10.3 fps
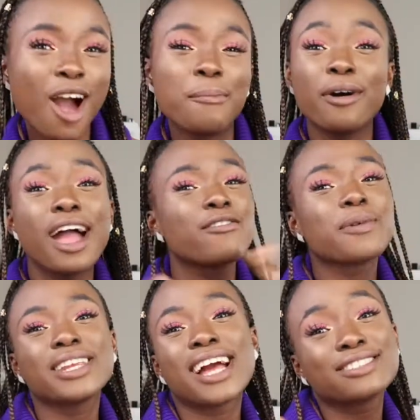Well,
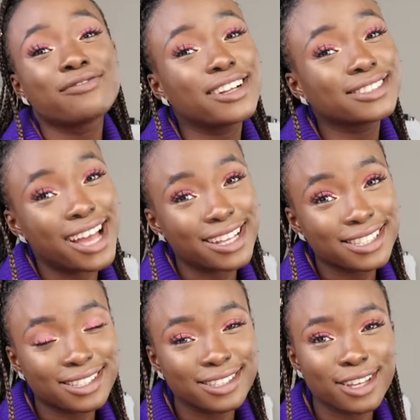everybody has to file
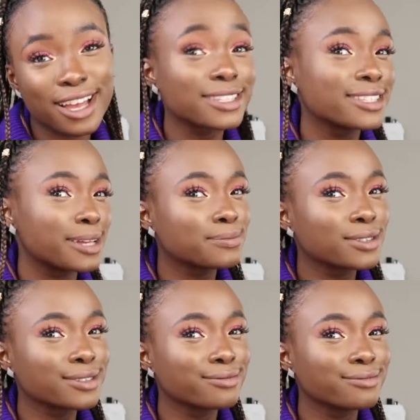taxes except
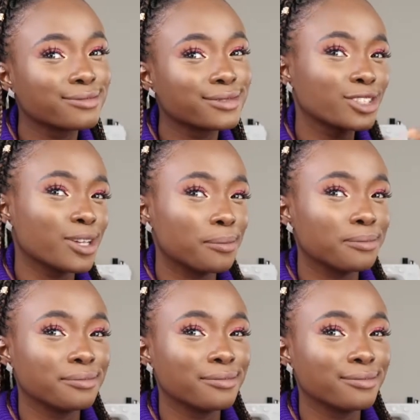some.
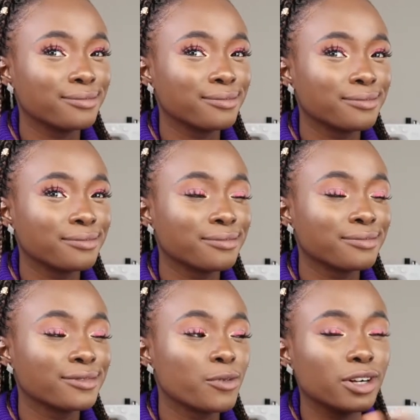
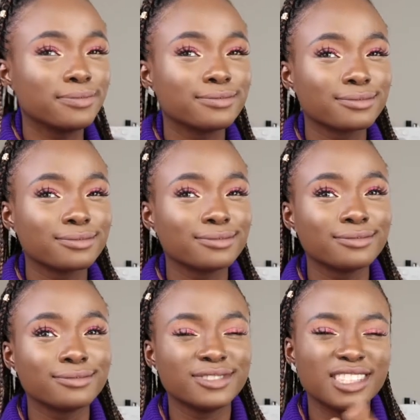Well,
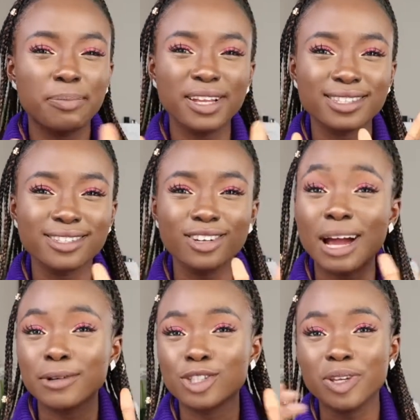depends on
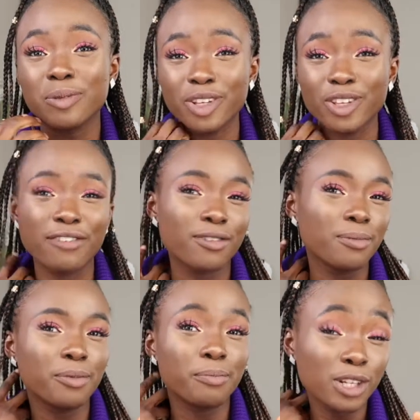how much you make, but
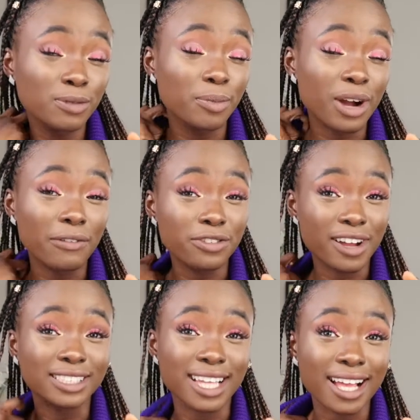most people have to
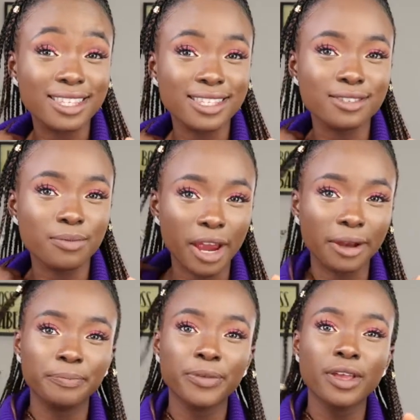file taxes, right?